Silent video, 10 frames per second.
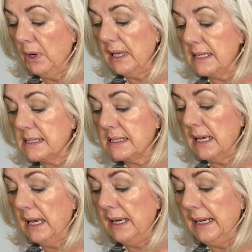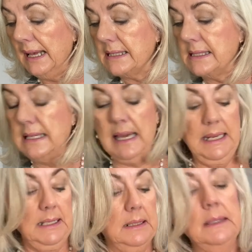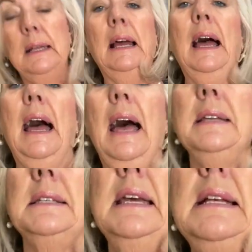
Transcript: polyester and elastane. And it